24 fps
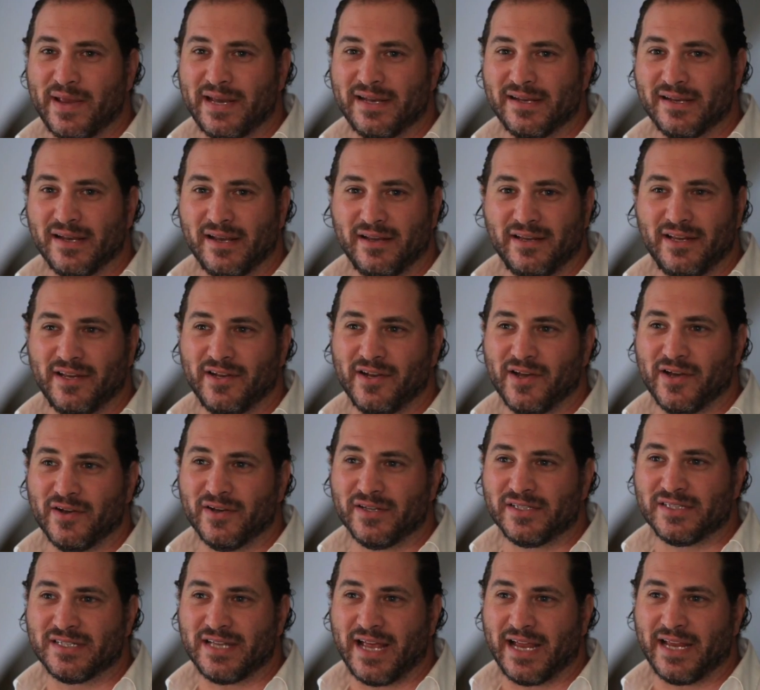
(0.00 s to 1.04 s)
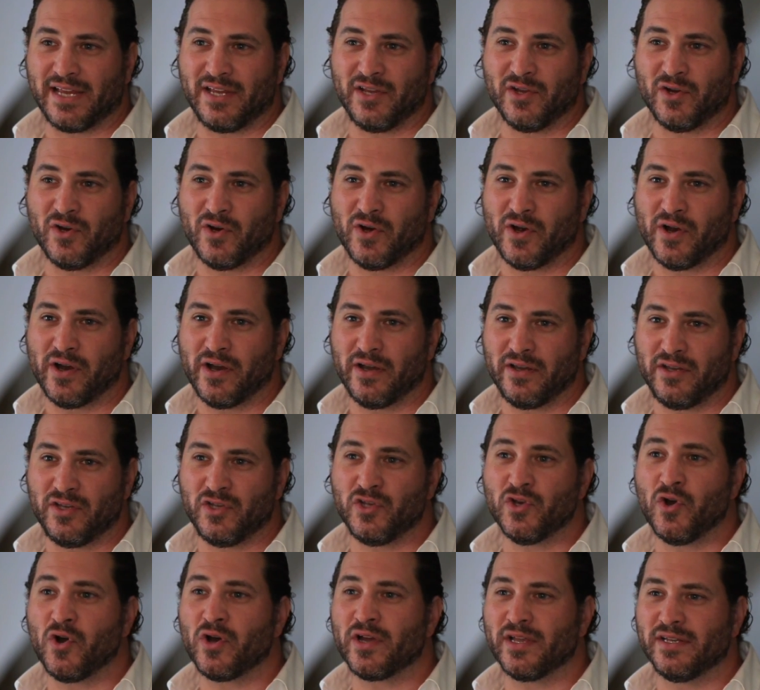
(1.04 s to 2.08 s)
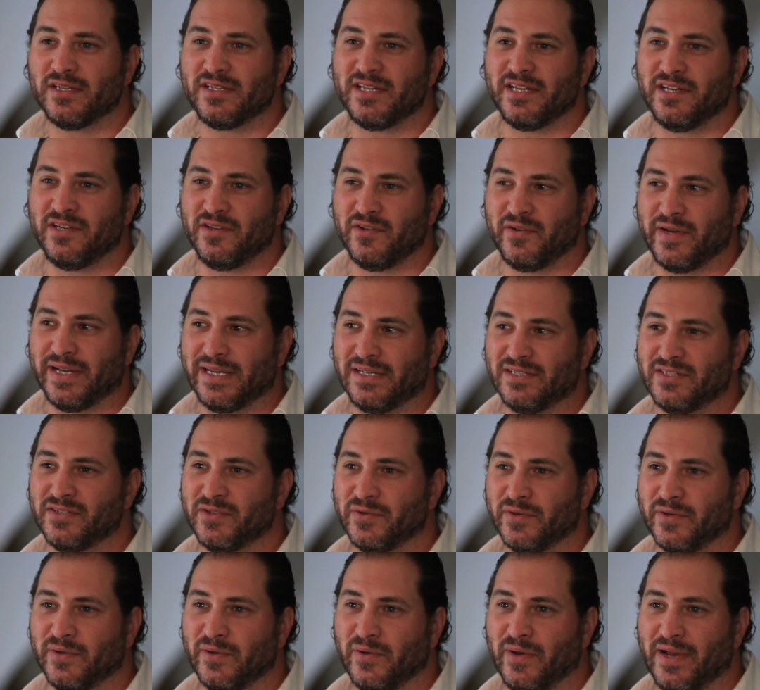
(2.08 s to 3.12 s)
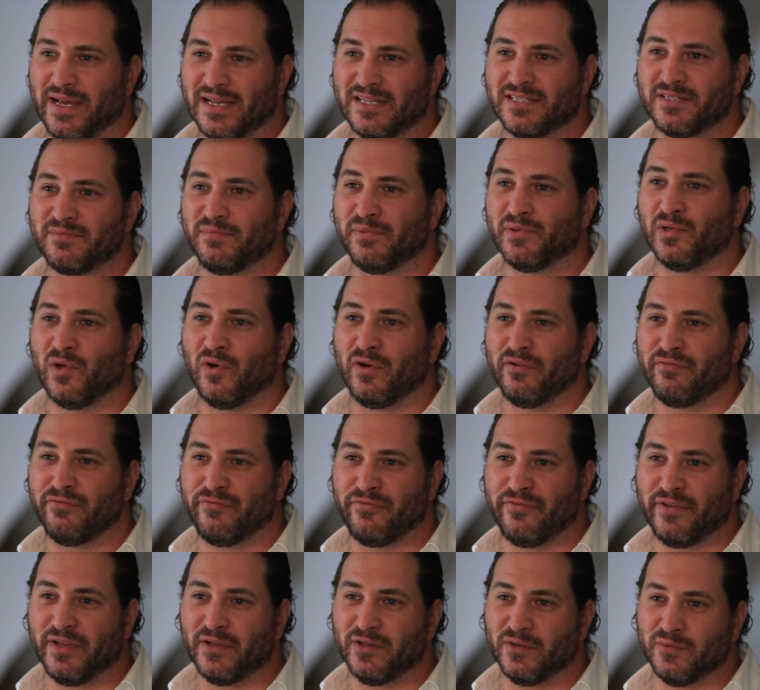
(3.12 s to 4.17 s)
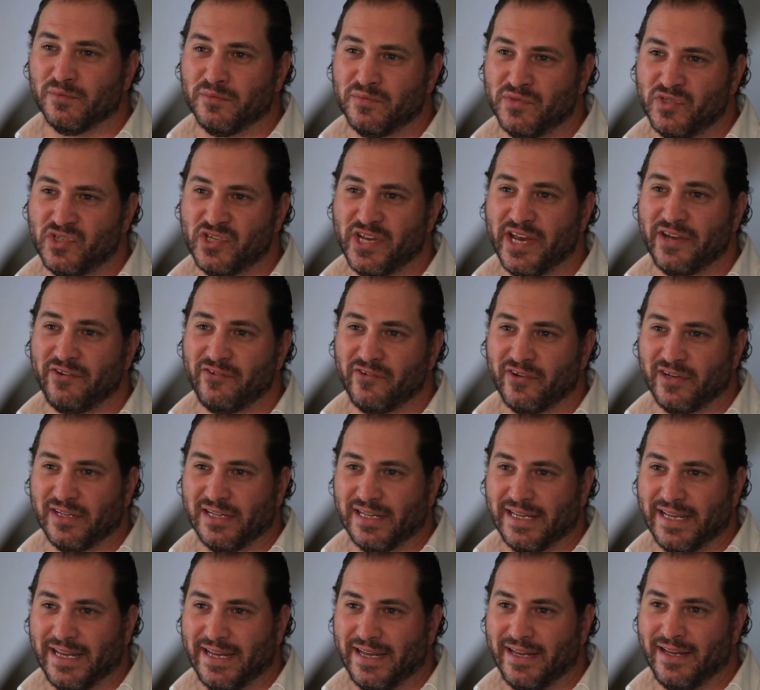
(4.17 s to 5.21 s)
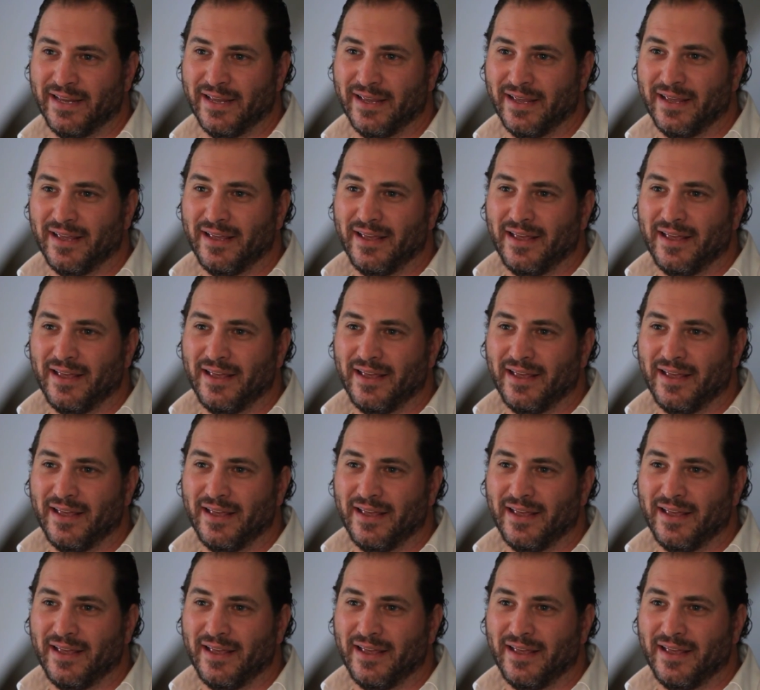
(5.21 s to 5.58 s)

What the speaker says: it's like you're continuing to explore film generally,